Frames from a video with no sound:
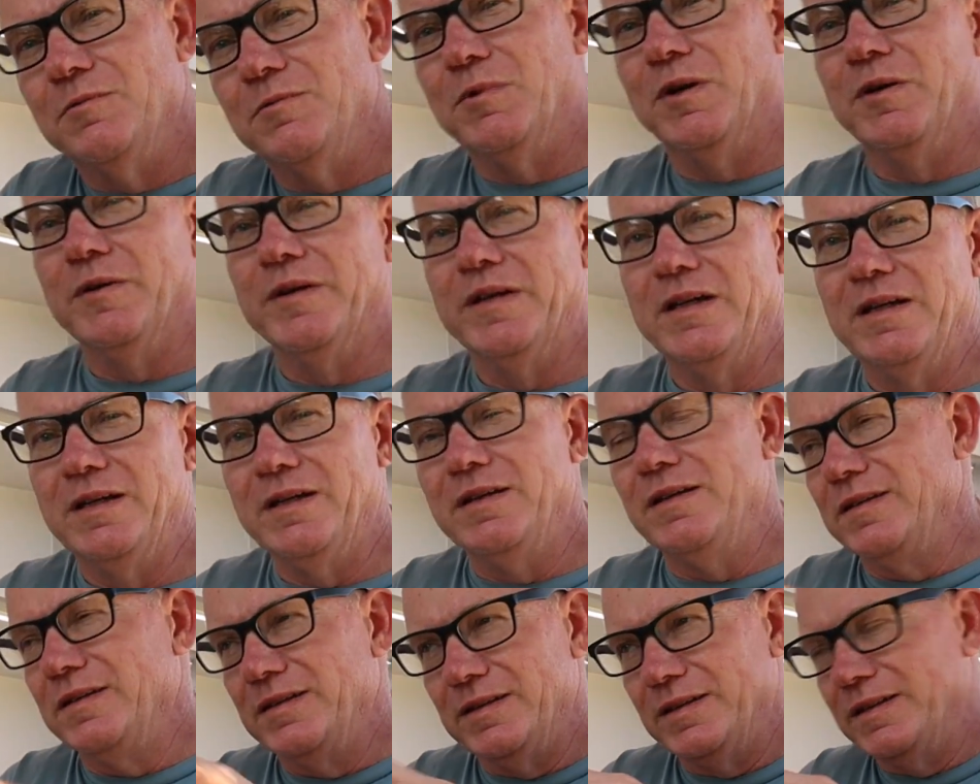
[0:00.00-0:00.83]
well,
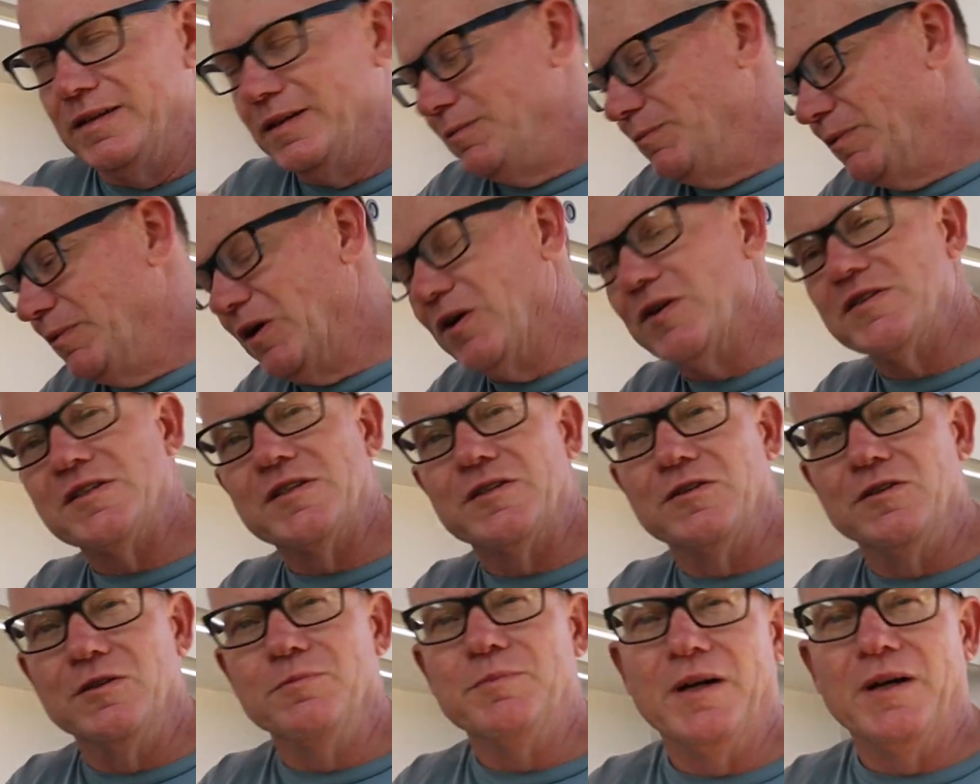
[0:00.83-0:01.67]
when I was
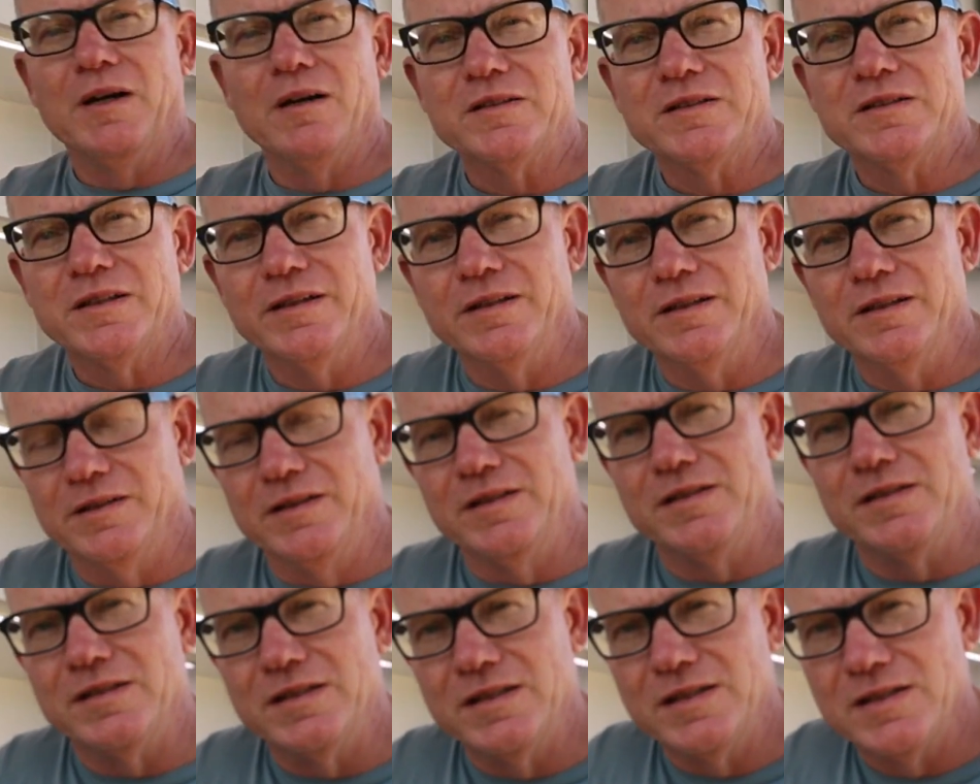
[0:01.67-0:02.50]
at Goombara, I'll tell you,
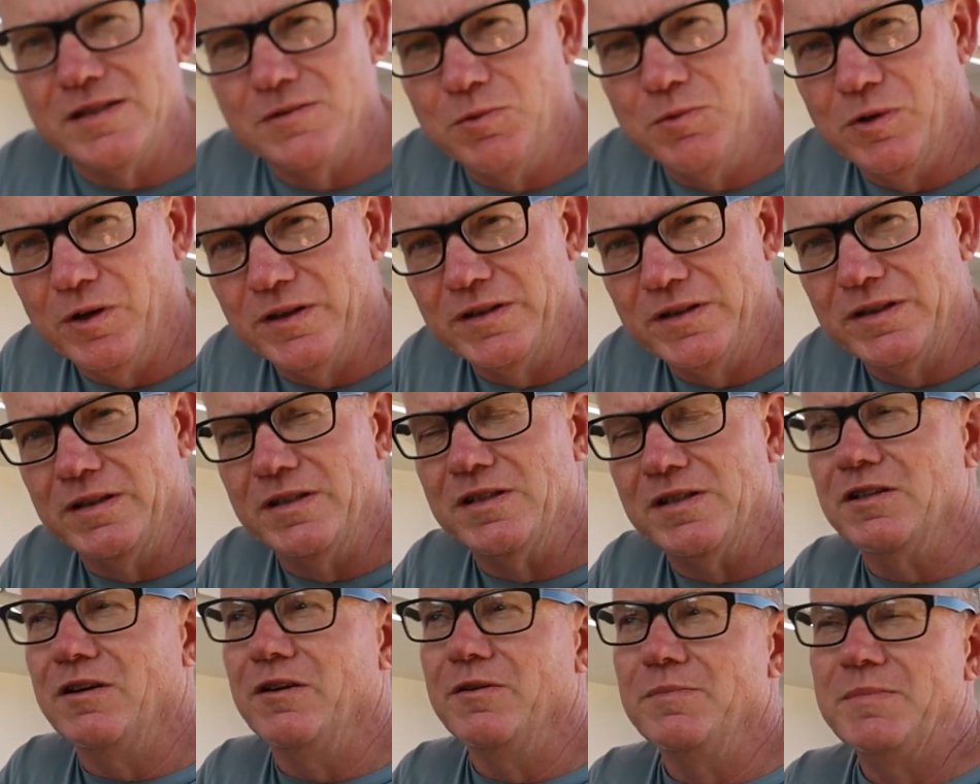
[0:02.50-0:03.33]
this is what I
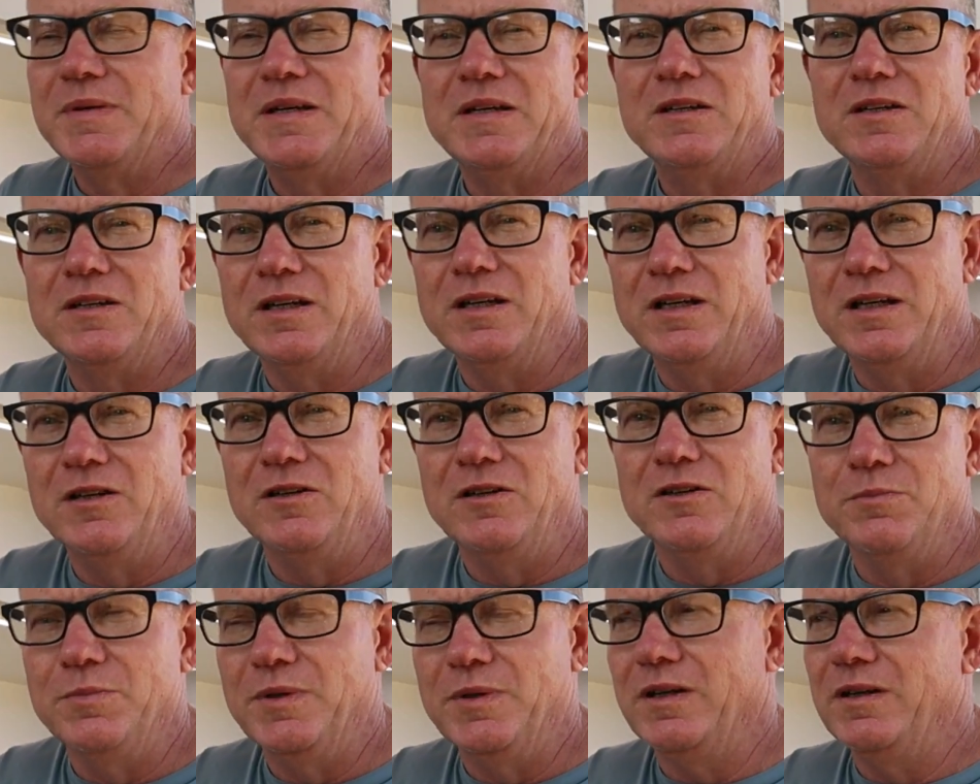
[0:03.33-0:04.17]
did. So I'm in
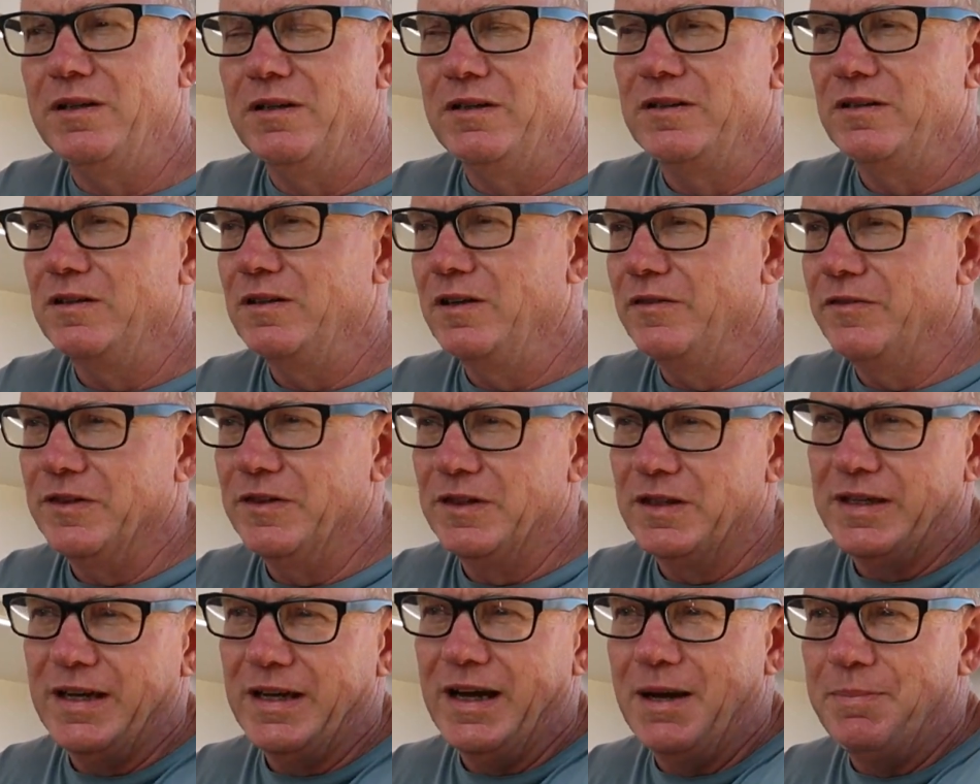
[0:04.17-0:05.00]
Goombara, and I've
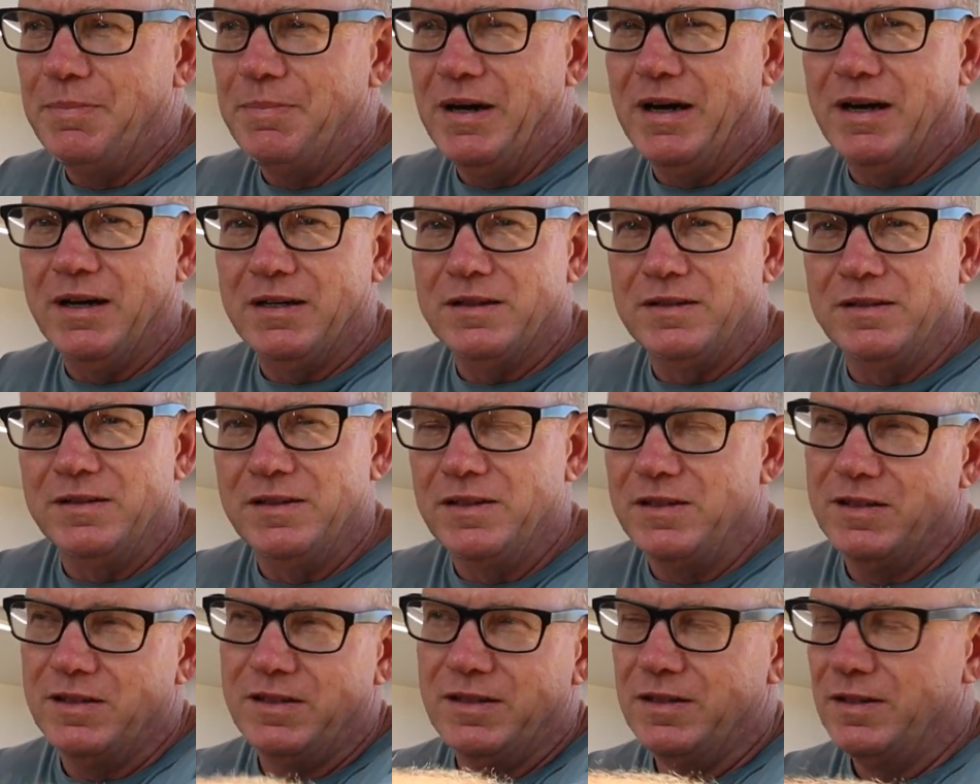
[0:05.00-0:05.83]
got the car parked,
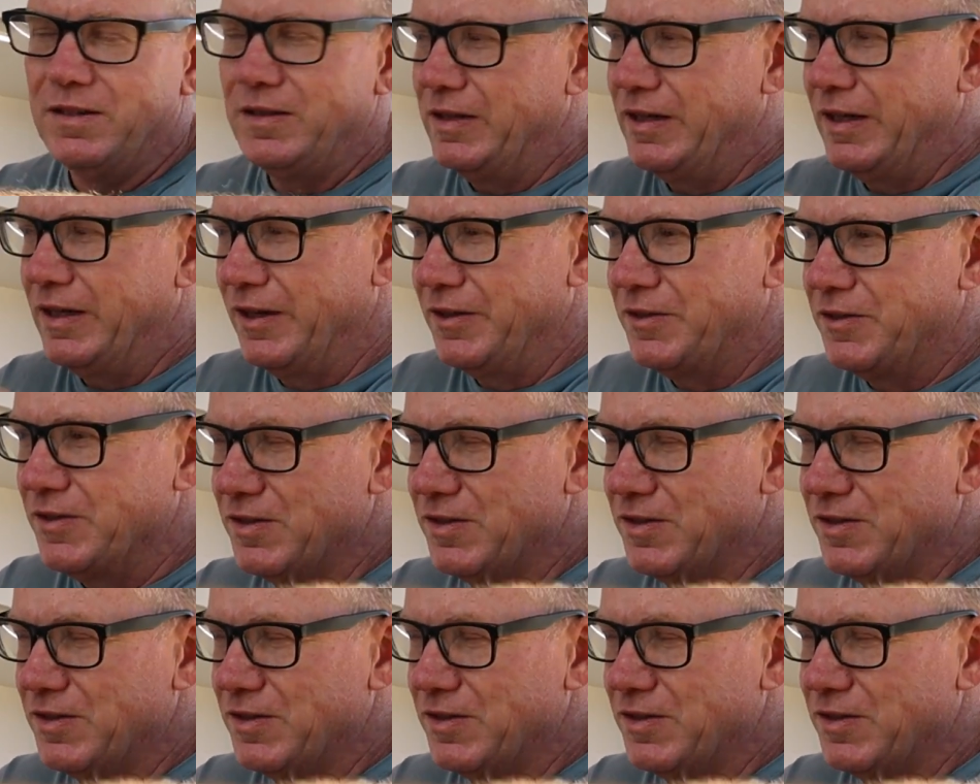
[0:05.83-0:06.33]
you know,